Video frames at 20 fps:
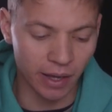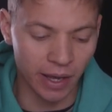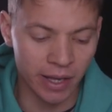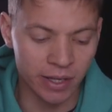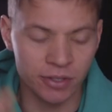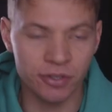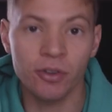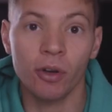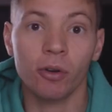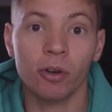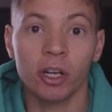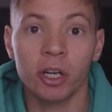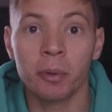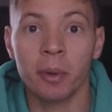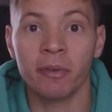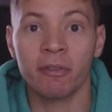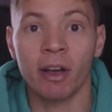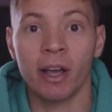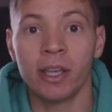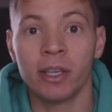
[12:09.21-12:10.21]
It's not going to
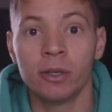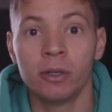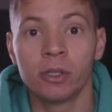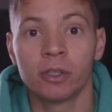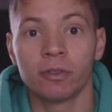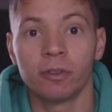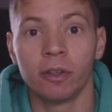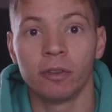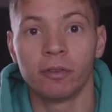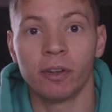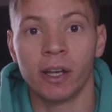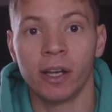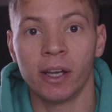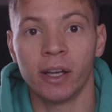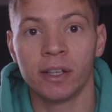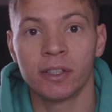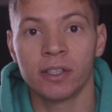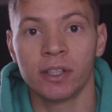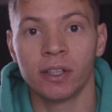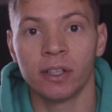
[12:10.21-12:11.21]
be very useful for
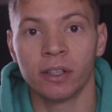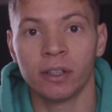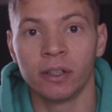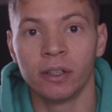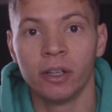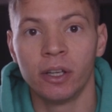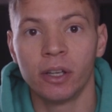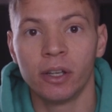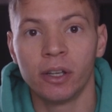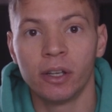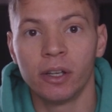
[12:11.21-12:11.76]
her to